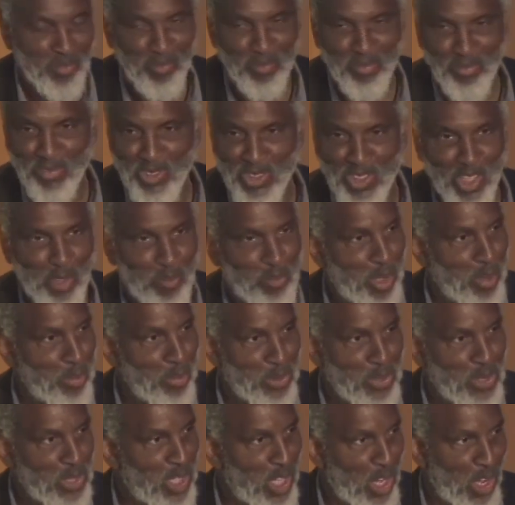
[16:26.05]
For some people,
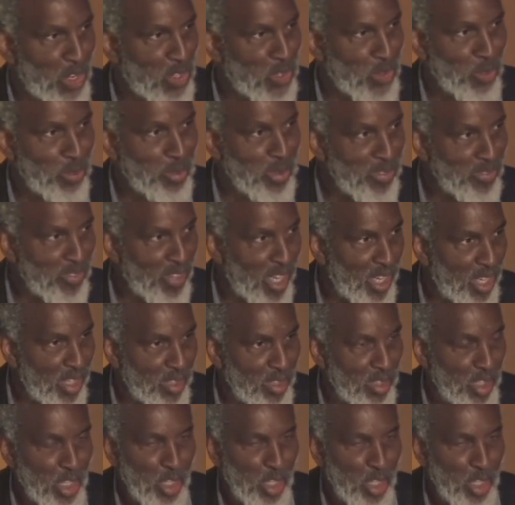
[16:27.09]
stairs will be fine,